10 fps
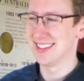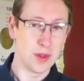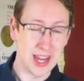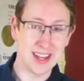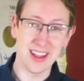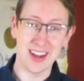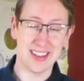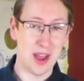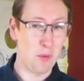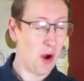With any luck,
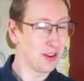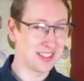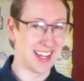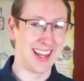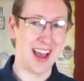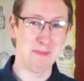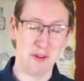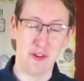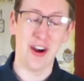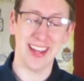they won't sell out
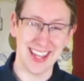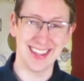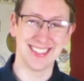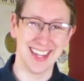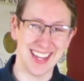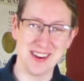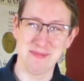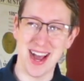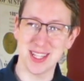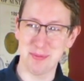before I get the second
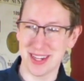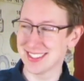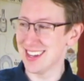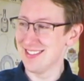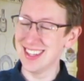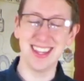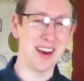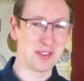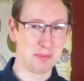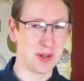batch, because I'd really
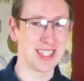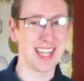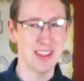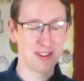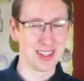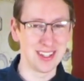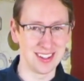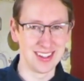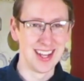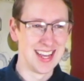love to put together a
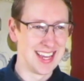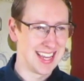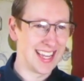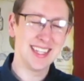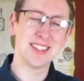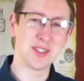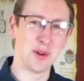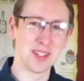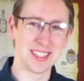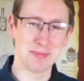little
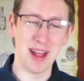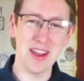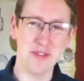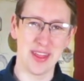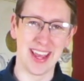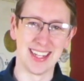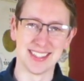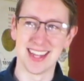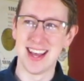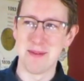in-store display for
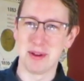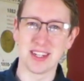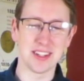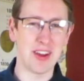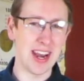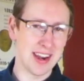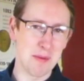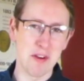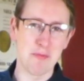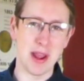these, because I've had a
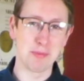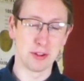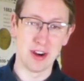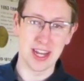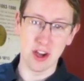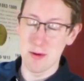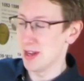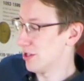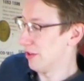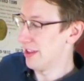number of people already
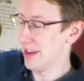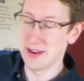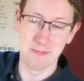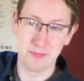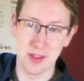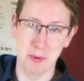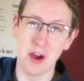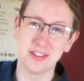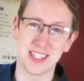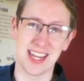comment on the
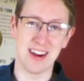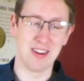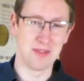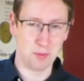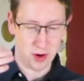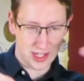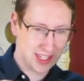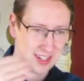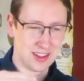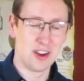poster here and wanting
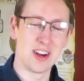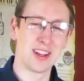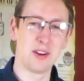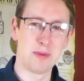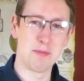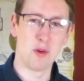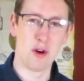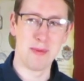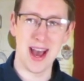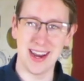to learn a little bit
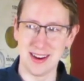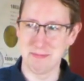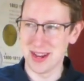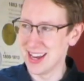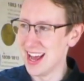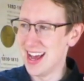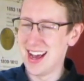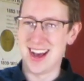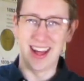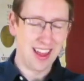more about it. But
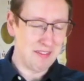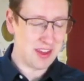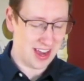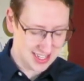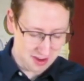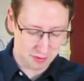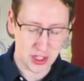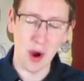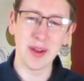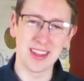I love the idea of
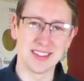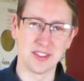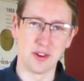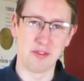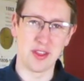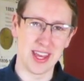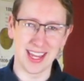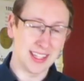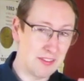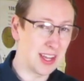showing this sort of thing
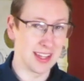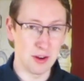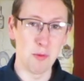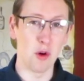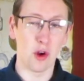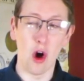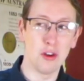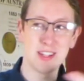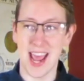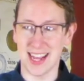and giving a little more
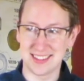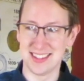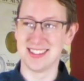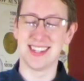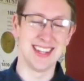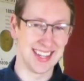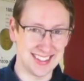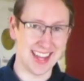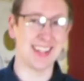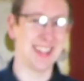context as to
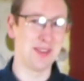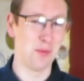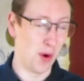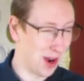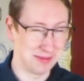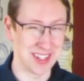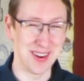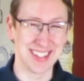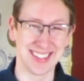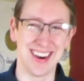exactly what I'm so
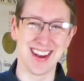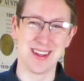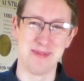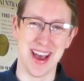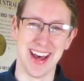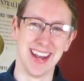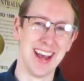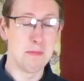excited about.